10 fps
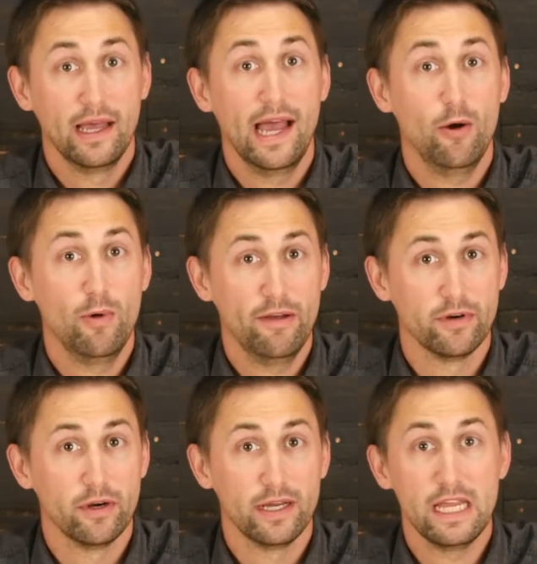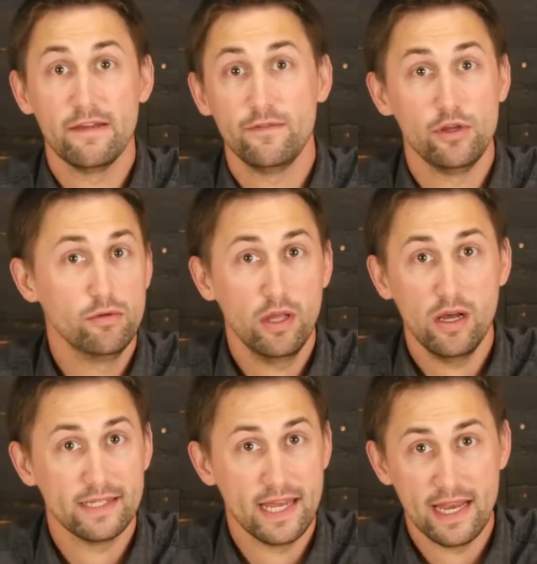However, if you
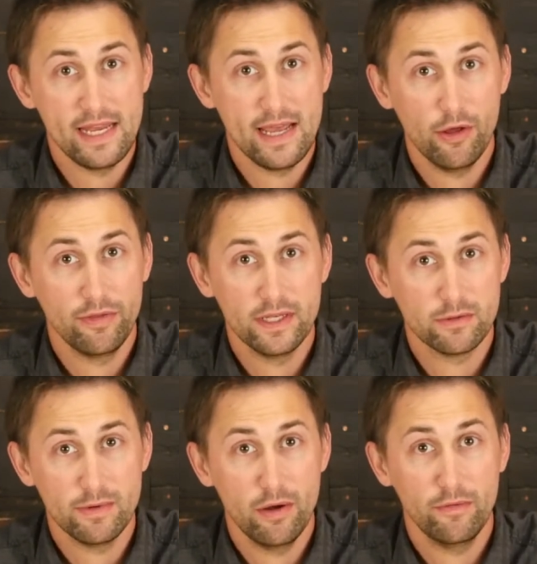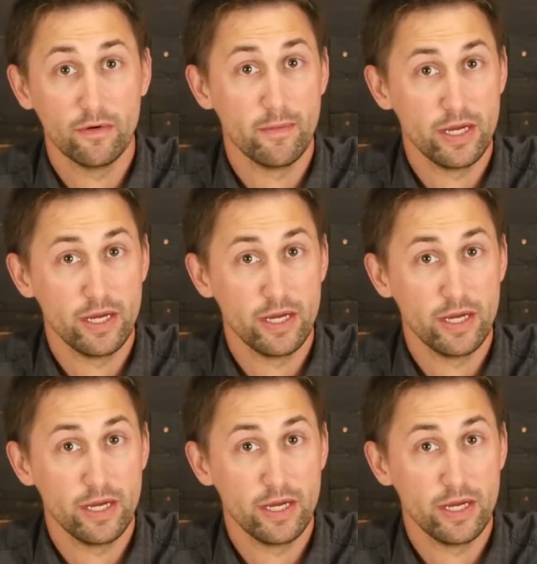lost any health this round from a